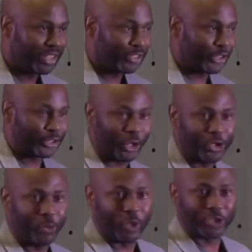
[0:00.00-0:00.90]
to show
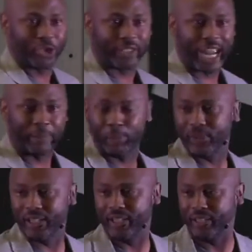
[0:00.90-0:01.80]
you what you're
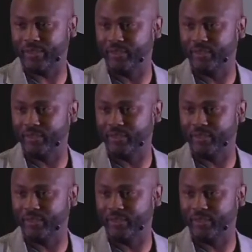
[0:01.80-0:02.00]
capable of.